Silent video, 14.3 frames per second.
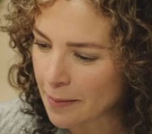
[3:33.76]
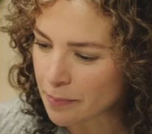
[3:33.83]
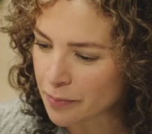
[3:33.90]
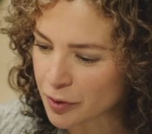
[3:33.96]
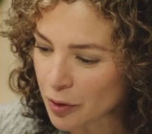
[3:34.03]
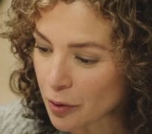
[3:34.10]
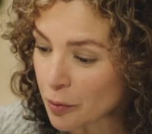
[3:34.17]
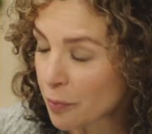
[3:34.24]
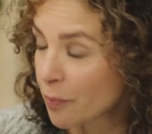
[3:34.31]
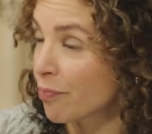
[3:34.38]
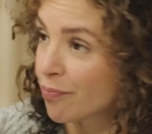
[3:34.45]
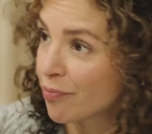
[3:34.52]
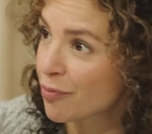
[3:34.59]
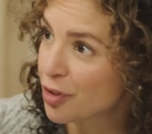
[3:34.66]
So,
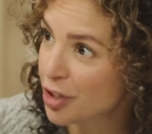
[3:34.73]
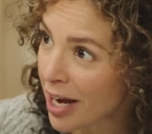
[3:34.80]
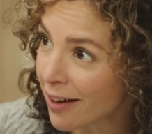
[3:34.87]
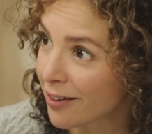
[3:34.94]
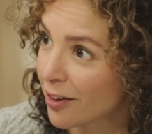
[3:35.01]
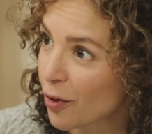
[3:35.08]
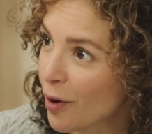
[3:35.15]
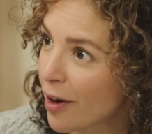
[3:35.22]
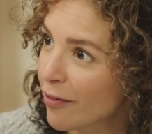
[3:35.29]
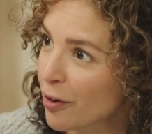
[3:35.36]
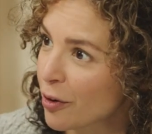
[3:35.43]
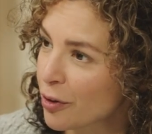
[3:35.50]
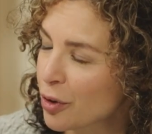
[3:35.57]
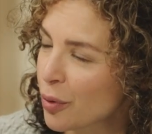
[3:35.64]
John, do you
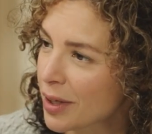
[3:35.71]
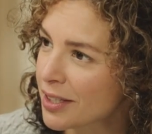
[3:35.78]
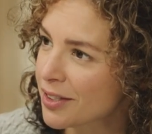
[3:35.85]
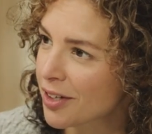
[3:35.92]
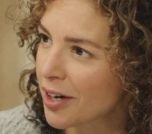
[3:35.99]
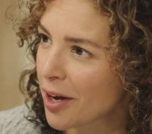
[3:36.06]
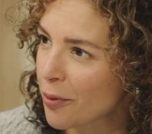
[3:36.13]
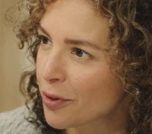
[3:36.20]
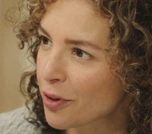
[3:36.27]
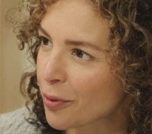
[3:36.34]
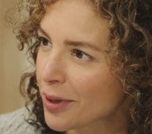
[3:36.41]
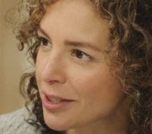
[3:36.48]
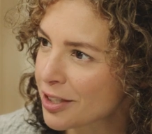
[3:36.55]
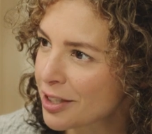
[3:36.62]
want to start out with a
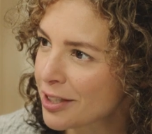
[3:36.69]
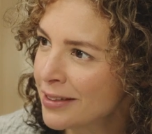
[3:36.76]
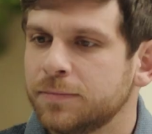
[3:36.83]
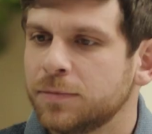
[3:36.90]
question?